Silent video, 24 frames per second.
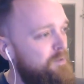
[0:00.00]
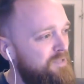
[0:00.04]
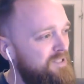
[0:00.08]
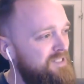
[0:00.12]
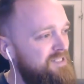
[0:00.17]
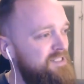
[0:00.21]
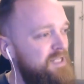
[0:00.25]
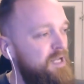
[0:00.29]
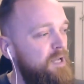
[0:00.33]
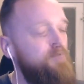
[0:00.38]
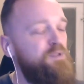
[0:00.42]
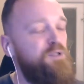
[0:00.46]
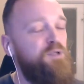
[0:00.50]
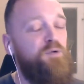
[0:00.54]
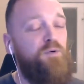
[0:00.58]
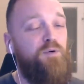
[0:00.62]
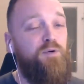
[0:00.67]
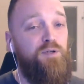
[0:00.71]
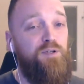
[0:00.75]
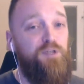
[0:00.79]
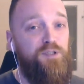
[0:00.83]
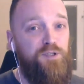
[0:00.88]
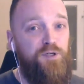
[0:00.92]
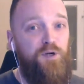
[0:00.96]
perceptual
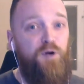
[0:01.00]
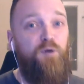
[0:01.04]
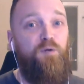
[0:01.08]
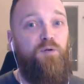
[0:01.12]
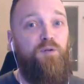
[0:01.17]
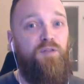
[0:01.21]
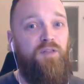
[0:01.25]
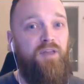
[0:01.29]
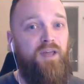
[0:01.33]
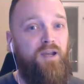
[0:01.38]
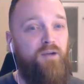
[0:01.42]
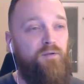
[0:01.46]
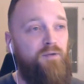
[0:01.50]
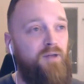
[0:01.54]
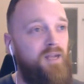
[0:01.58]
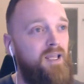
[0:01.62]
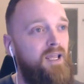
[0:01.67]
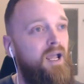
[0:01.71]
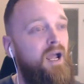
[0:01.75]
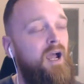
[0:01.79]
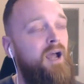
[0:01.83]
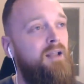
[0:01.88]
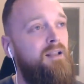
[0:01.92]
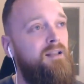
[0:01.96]
control
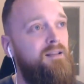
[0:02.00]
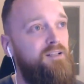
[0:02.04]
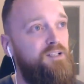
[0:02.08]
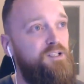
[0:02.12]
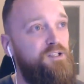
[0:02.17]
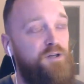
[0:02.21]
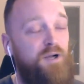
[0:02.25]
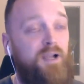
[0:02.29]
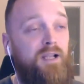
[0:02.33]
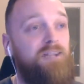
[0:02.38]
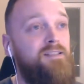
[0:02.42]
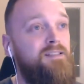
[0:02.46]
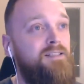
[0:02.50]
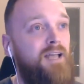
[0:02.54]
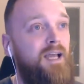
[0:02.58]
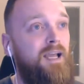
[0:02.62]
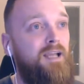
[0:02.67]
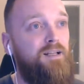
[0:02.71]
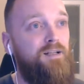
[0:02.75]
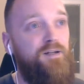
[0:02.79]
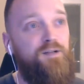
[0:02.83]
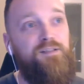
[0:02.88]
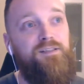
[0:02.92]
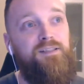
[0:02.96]
theory and the
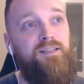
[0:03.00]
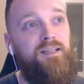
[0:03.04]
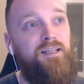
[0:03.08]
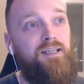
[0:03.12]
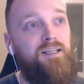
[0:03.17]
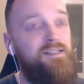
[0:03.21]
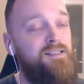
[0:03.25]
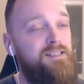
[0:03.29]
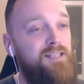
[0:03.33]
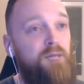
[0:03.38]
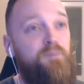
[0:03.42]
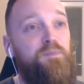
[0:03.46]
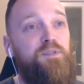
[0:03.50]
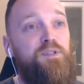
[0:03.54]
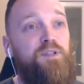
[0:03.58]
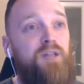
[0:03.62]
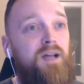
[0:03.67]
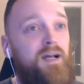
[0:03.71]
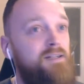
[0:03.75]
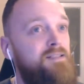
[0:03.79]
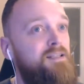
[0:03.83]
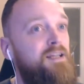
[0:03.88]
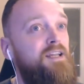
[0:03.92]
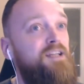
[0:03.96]
transdiagnostic
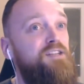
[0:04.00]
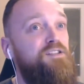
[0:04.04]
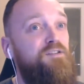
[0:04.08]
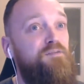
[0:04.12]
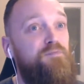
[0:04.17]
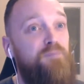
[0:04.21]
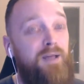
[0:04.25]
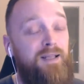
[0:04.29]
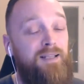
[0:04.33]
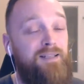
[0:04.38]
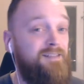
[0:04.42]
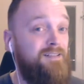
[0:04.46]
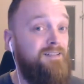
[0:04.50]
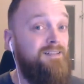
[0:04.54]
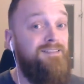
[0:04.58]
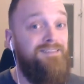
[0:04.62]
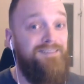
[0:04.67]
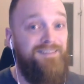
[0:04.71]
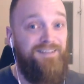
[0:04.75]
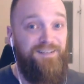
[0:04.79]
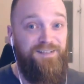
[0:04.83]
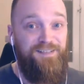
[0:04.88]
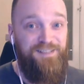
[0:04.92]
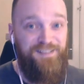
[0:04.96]
conceptualization of mental
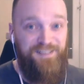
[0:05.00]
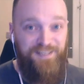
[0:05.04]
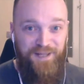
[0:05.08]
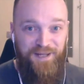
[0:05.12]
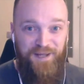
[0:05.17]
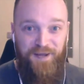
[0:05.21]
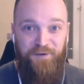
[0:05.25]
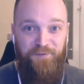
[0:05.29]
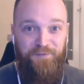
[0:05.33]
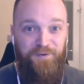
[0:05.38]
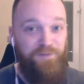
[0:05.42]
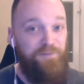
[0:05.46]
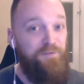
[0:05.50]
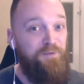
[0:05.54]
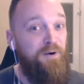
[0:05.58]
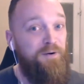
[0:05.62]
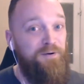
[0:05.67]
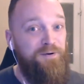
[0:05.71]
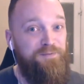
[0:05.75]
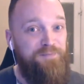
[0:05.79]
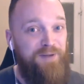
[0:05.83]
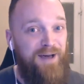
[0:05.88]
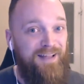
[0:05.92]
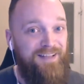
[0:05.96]
illness with Warren